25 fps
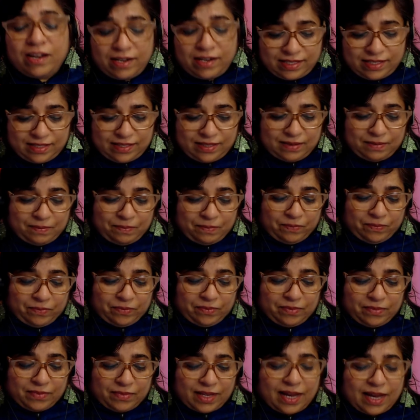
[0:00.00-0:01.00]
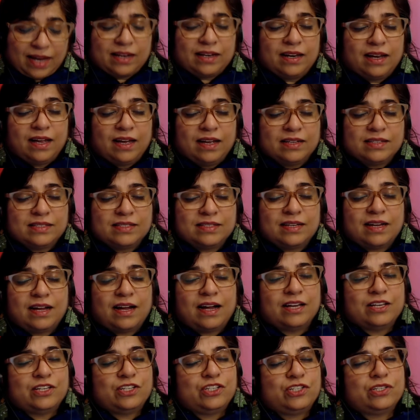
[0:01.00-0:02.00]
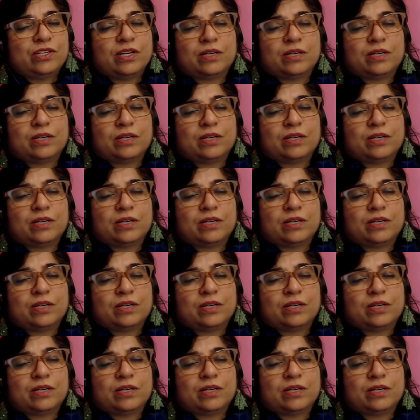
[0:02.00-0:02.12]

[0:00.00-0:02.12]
I thought peace is in nonviolence.